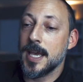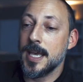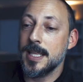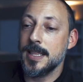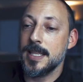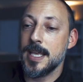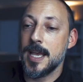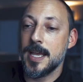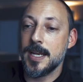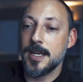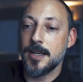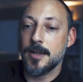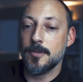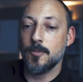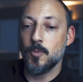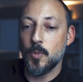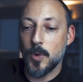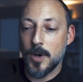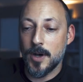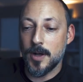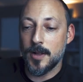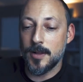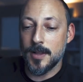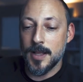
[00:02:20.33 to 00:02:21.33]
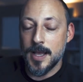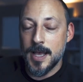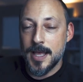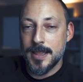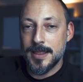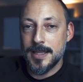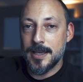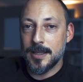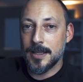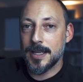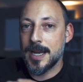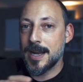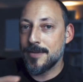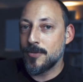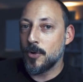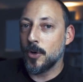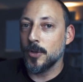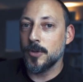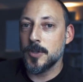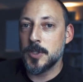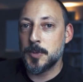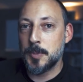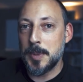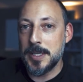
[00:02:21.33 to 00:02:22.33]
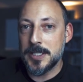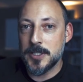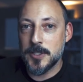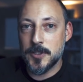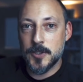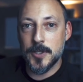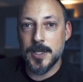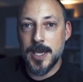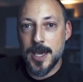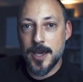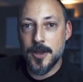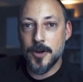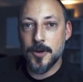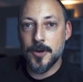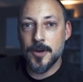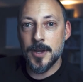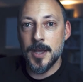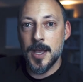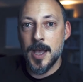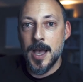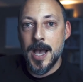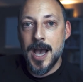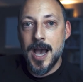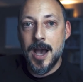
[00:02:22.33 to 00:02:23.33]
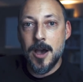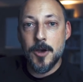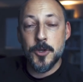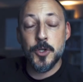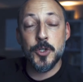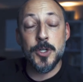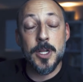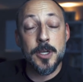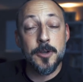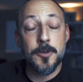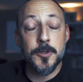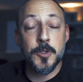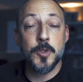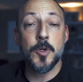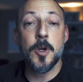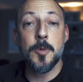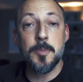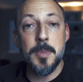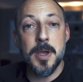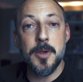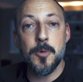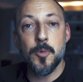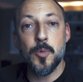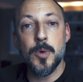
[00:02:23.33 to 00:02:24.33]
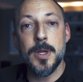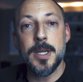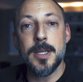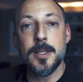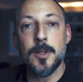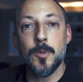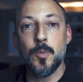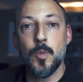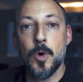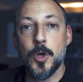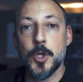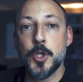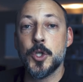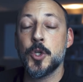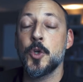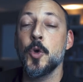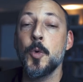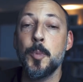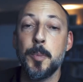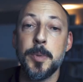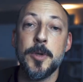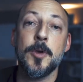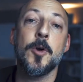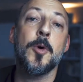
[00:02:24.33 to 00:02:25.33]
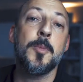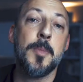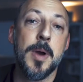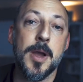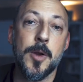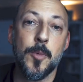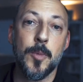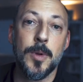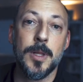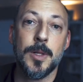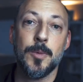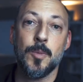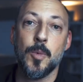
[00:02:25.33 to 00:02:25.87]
And then, well, now that I have all those pieces together, how should I construct my reel? What should be on my reel?